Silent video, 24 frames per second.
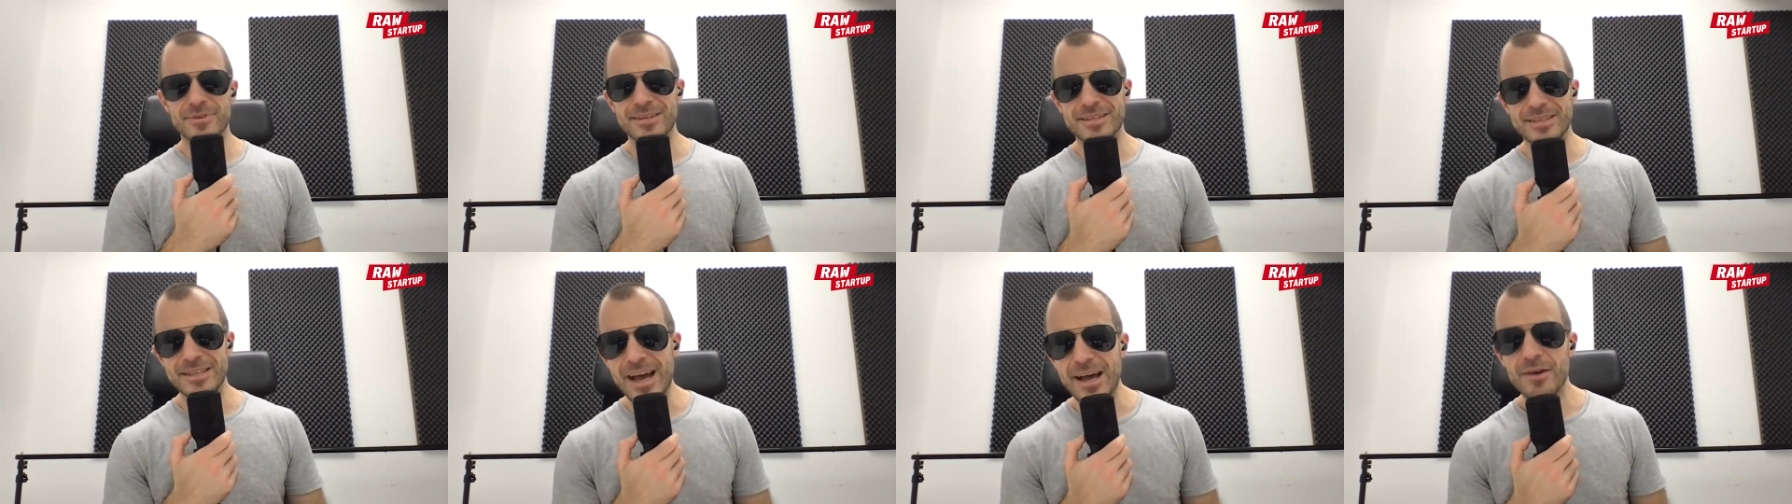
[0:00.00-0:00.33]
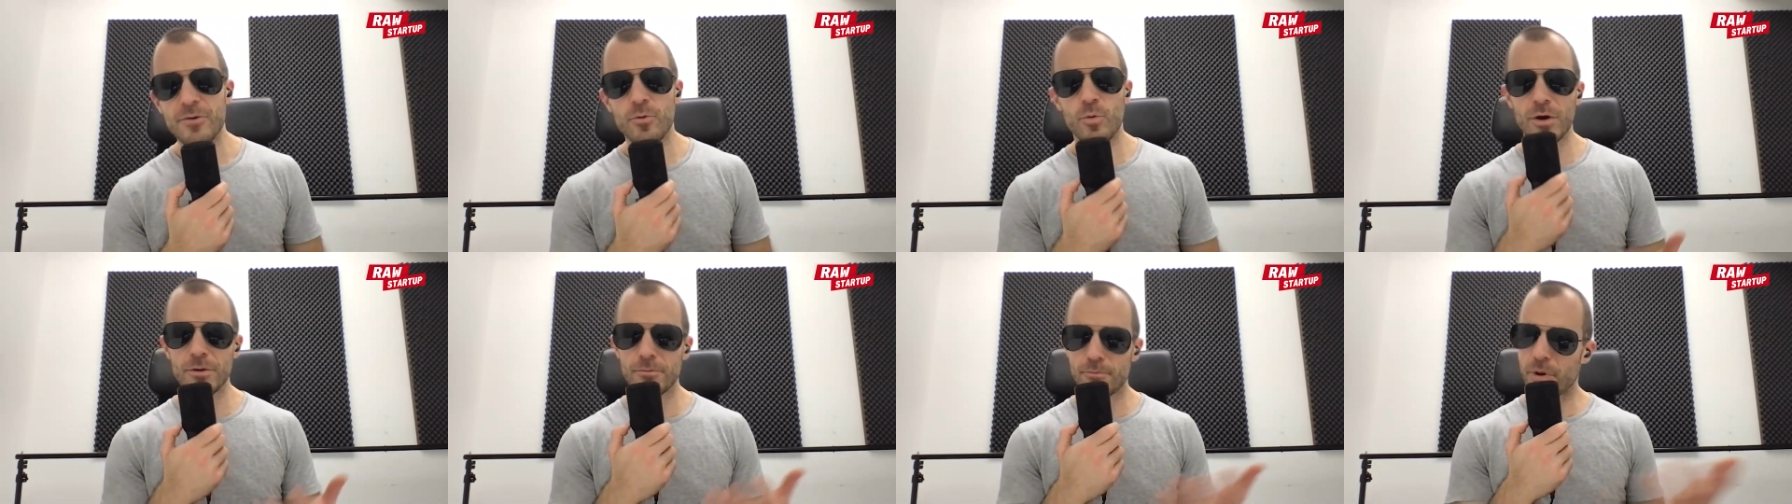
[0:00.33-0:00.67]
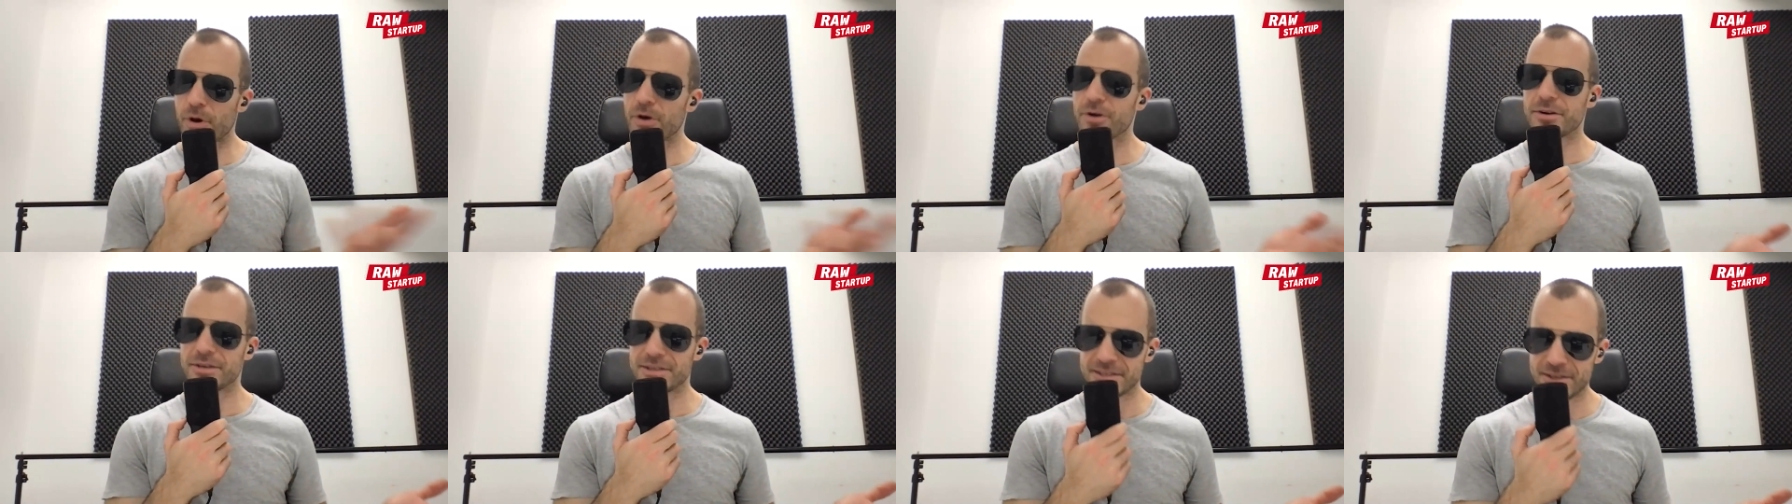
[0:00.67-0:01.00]
yeah, one
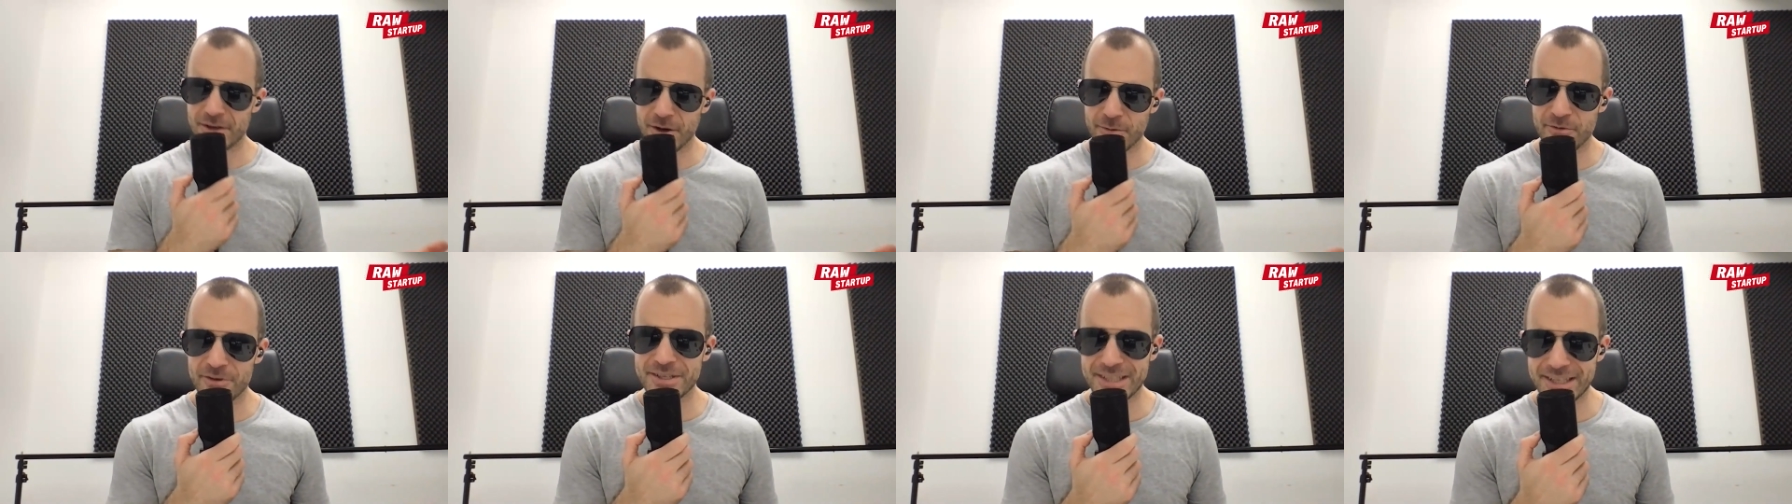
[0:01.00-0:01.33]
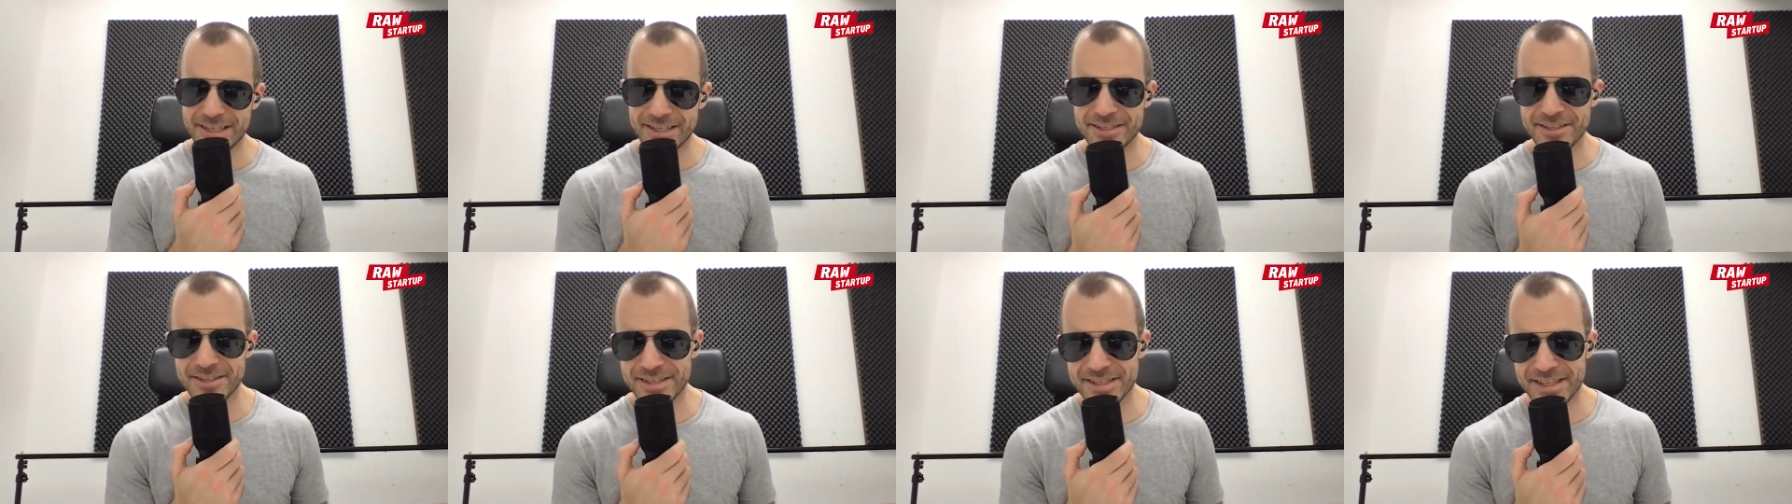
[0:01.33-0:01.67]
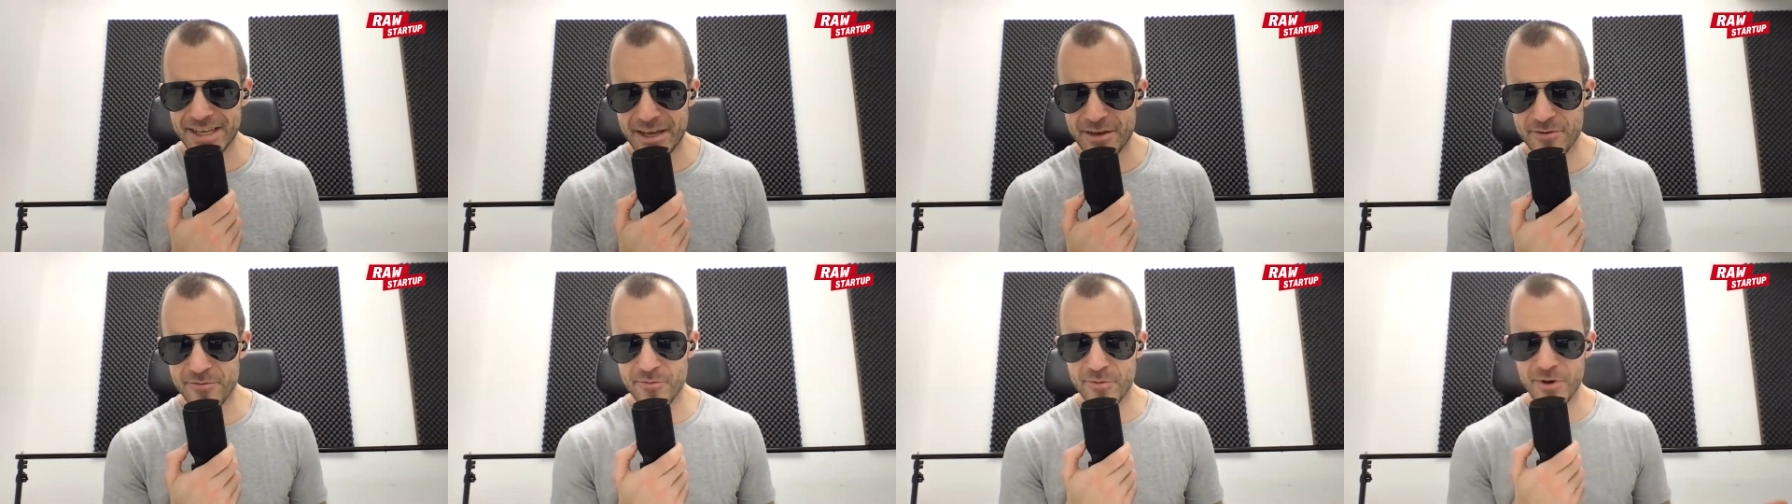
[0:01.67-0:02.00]
part is obviously to
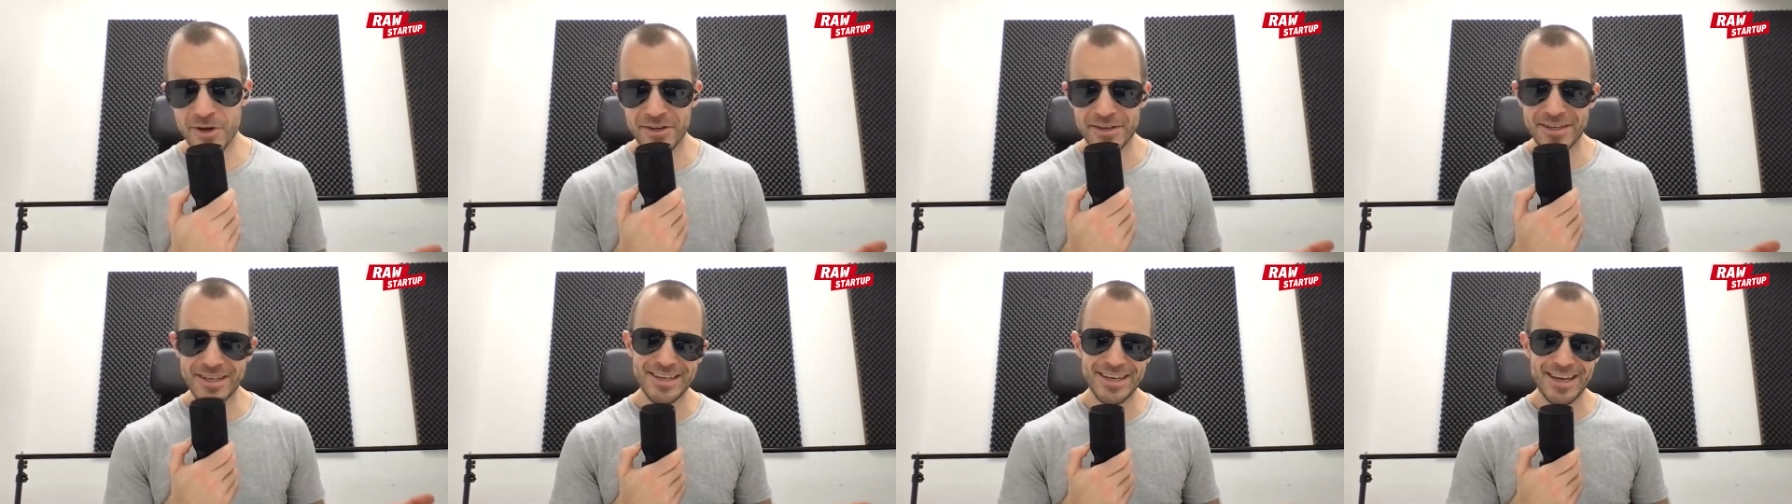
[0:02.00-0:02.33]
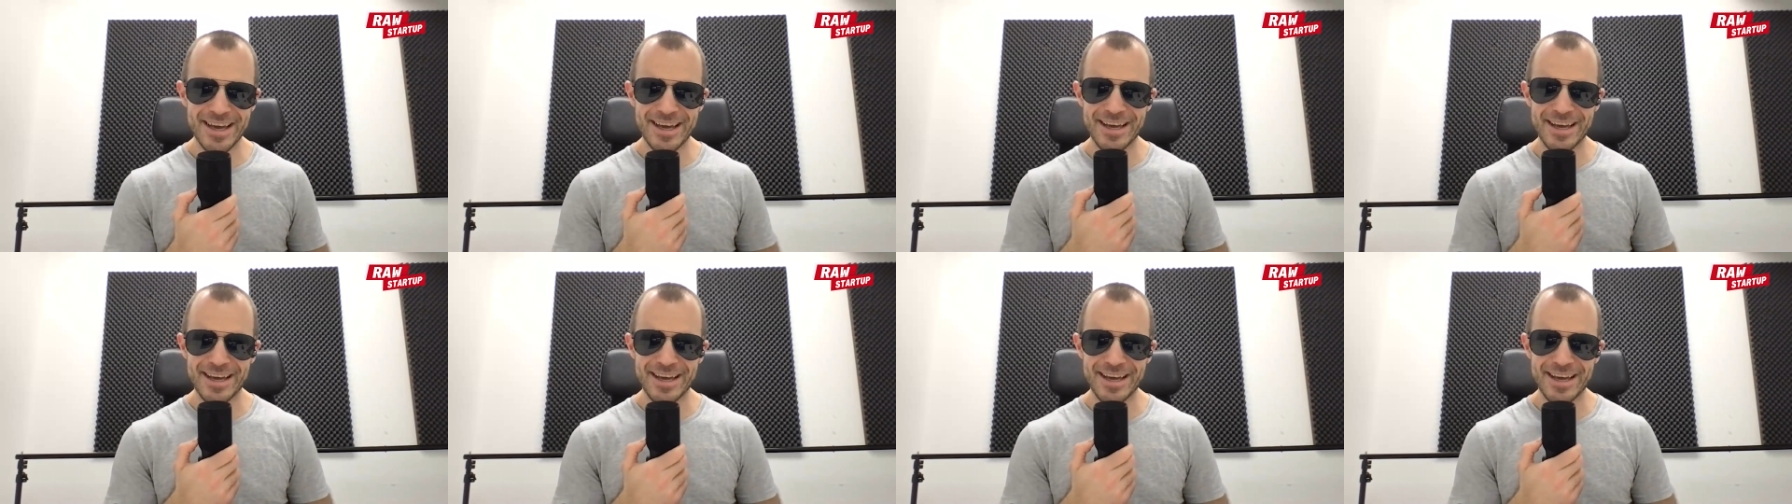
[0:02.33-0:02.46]
save money,